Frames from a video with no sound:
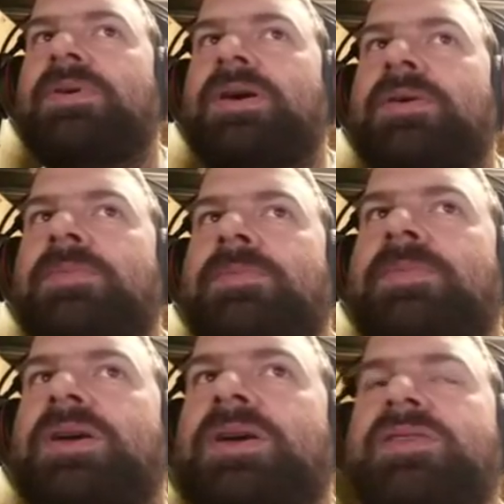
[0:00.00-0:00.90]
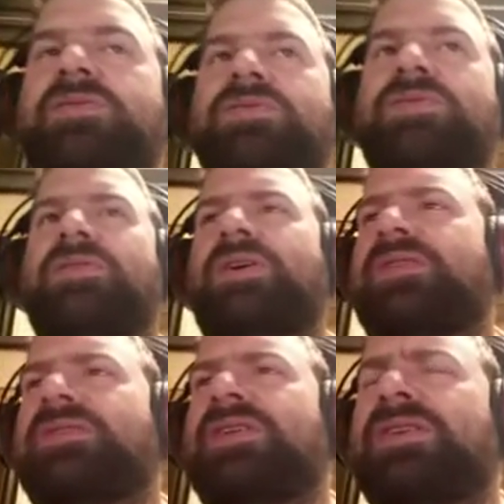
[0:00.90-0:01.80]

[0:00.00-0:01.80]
done it a few times.